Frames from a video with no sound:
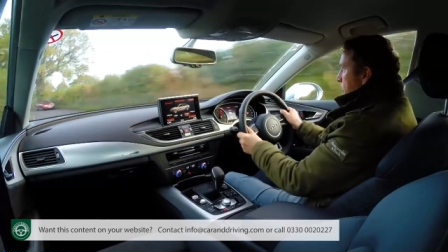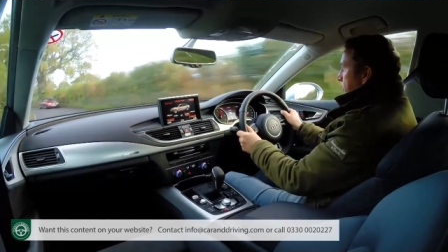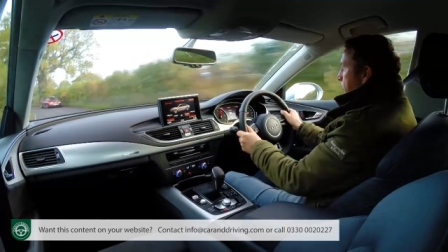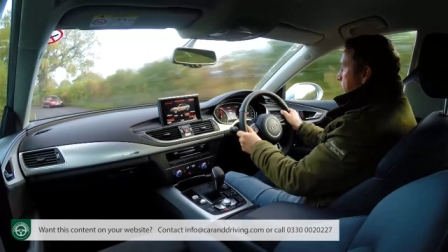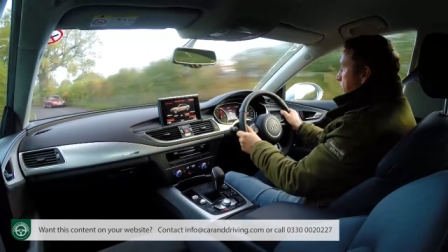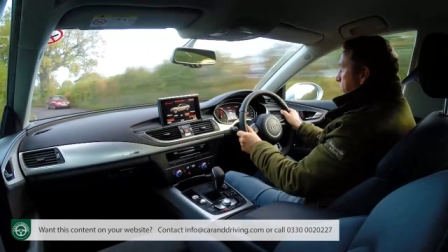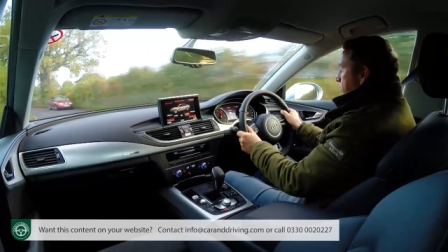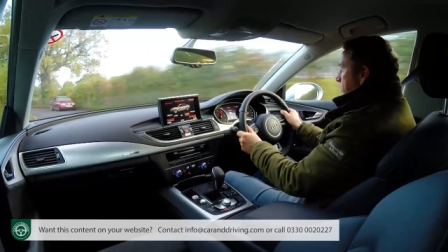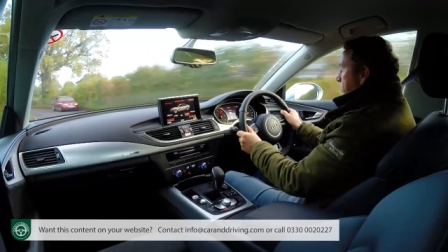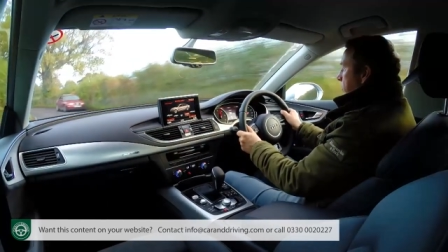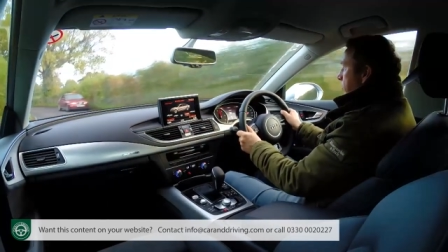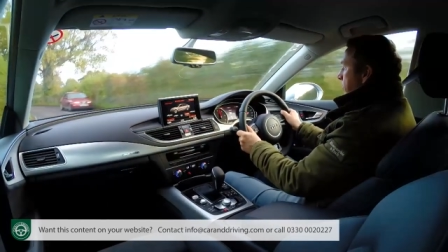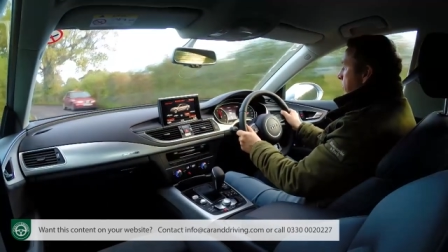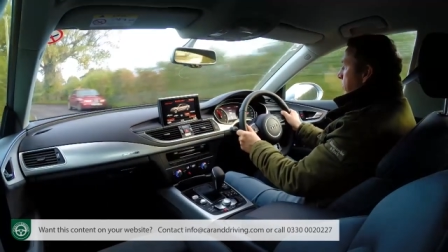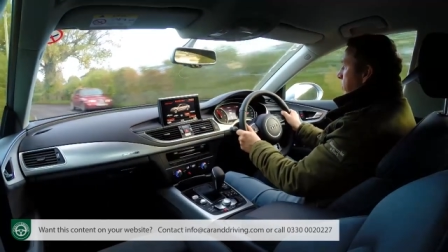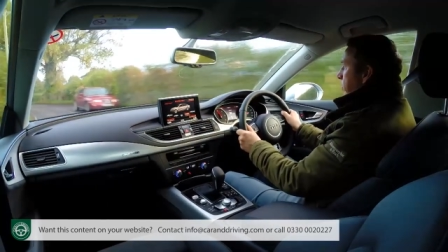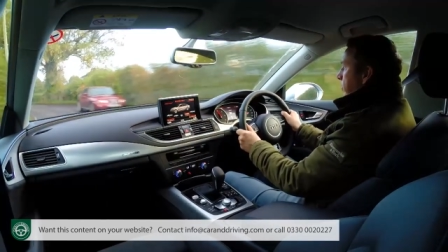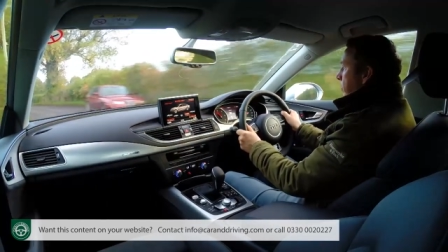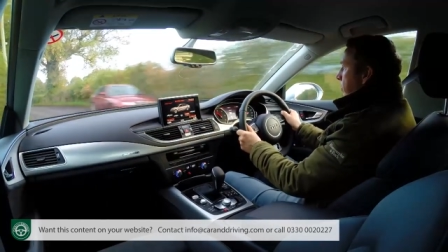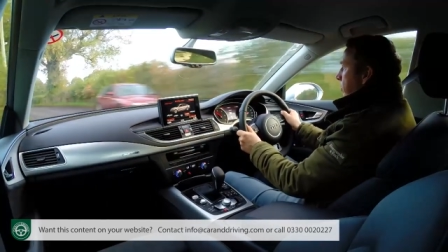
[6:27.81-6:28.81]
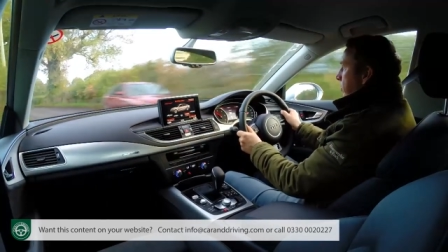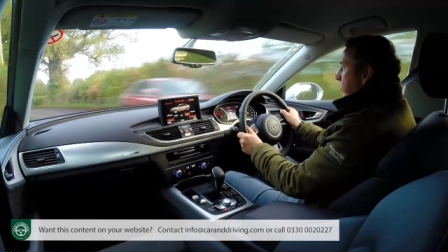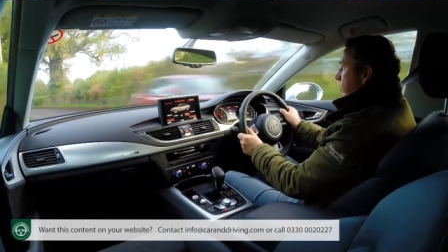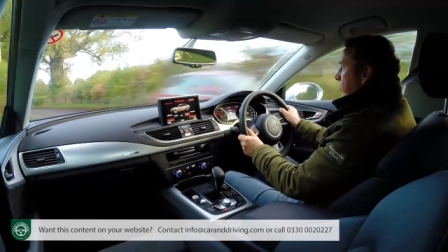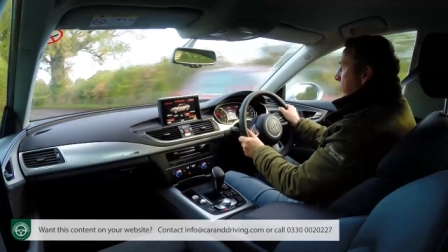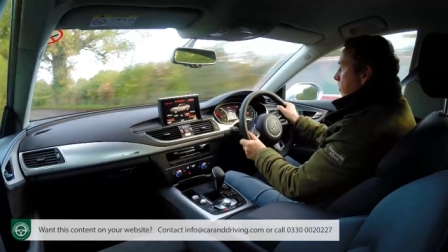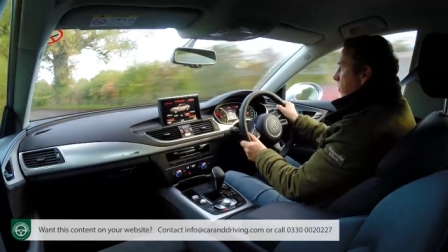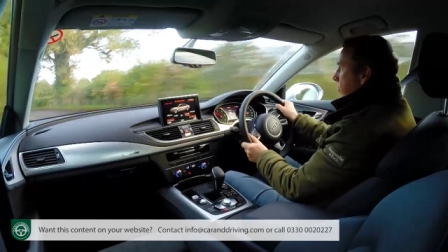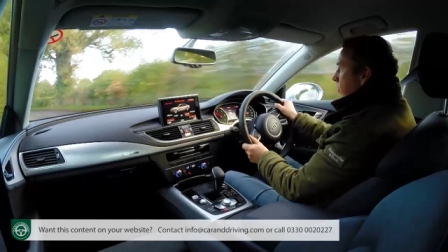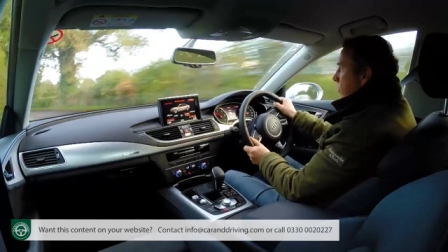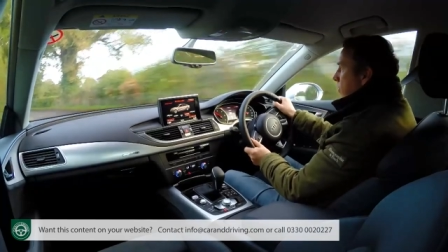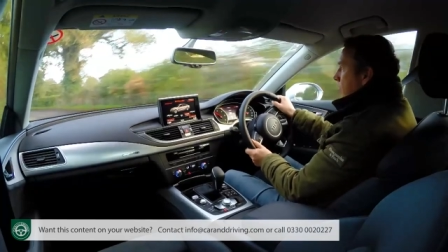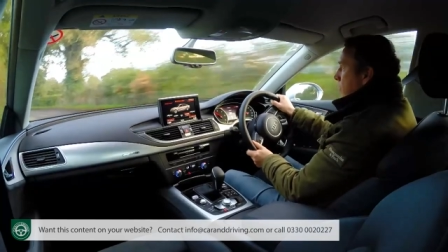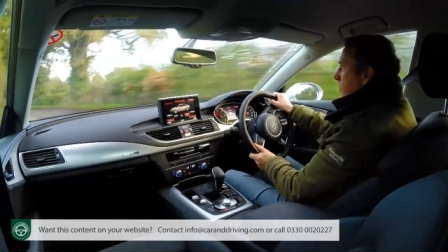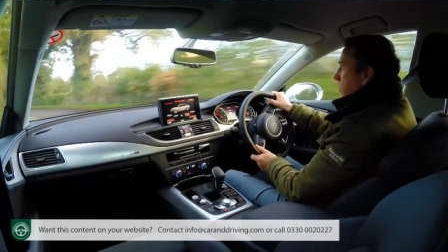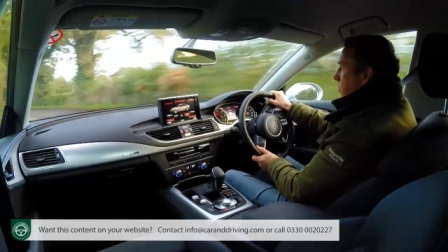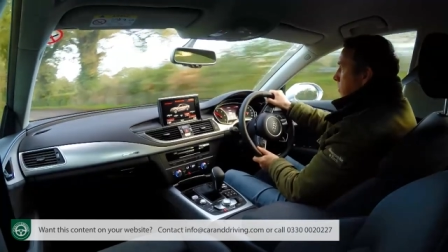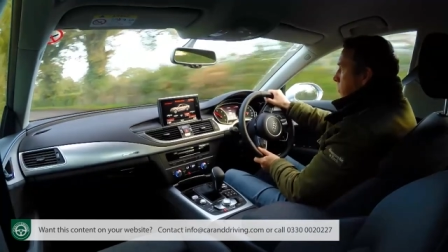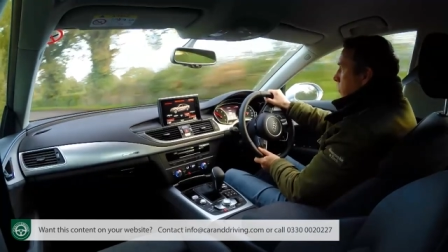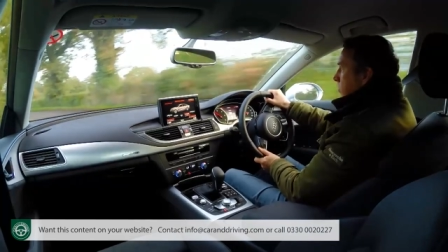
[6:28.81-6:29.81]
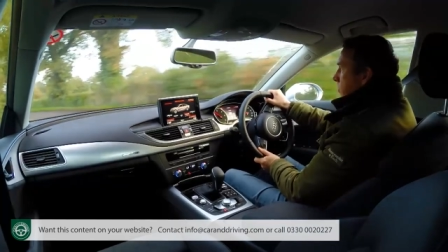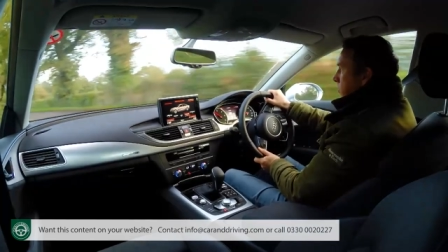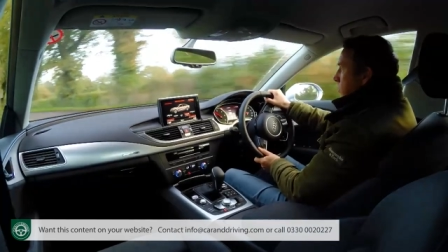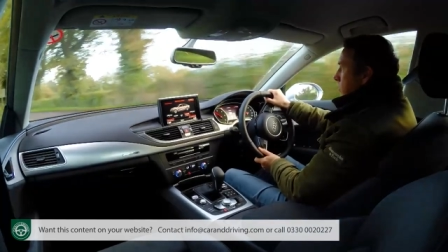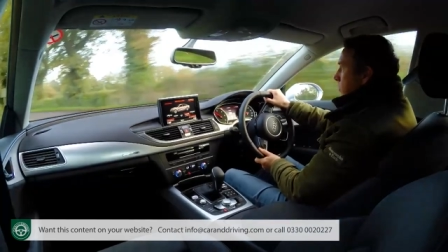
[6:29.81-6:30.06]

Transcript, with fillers: as needed. Now,